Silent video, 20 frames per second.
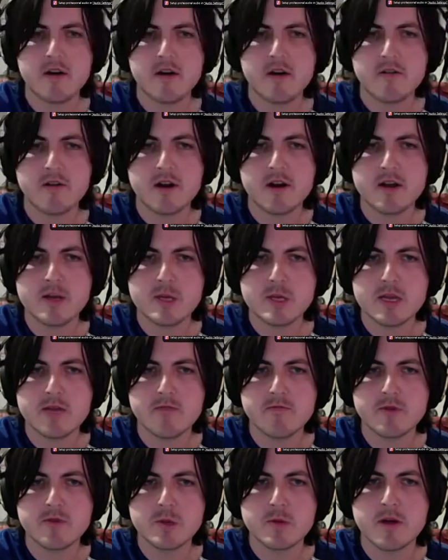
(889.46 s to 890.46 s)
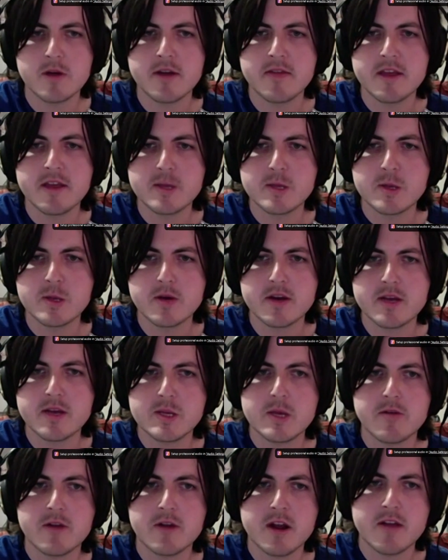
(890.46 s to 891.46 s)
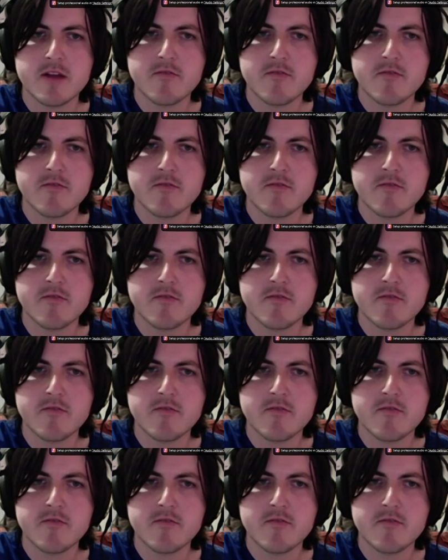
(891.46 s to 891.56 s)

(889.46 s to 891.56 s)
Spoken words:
Cry Instead was around then. So I guess they were kind of